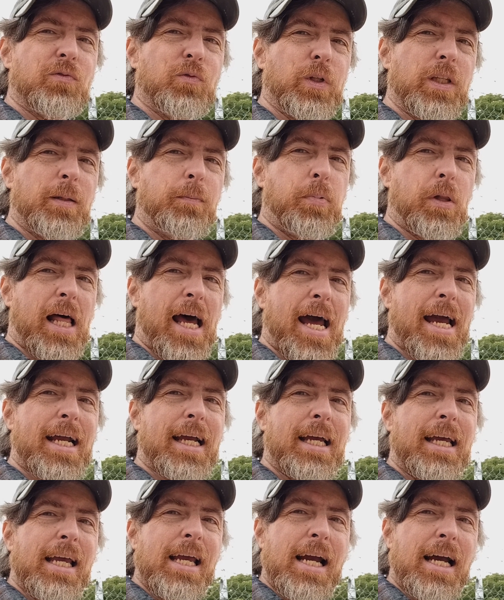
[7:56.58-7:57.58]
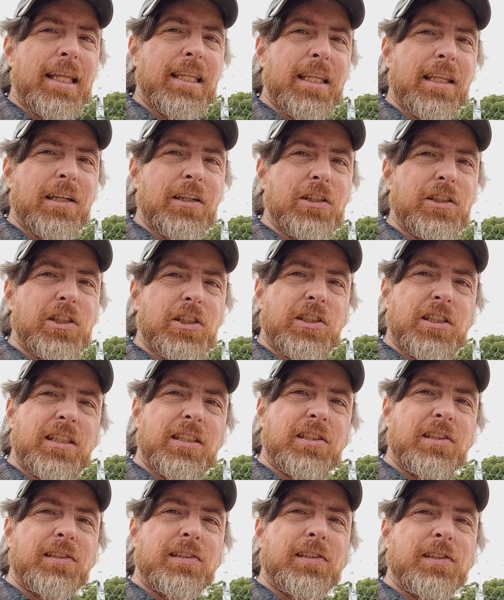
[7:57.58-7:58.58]
really black and then there are just these
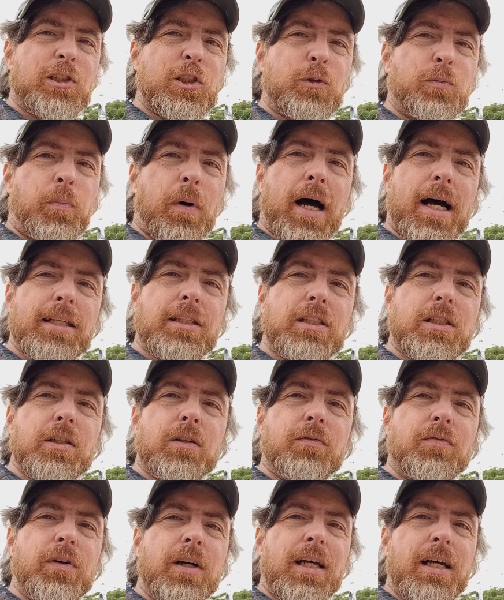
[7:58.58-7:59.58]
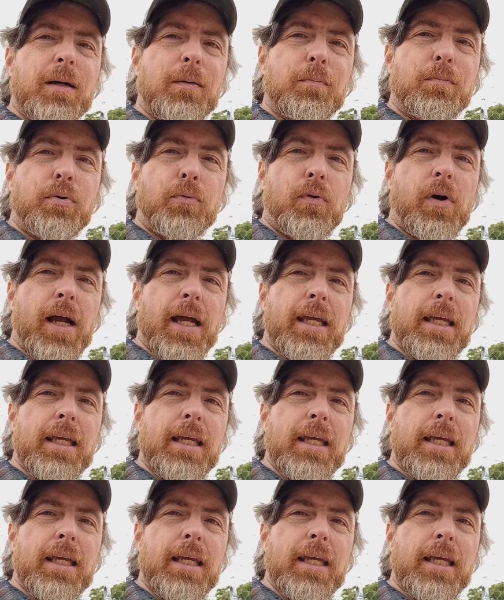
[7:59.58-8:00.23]
little spots of bright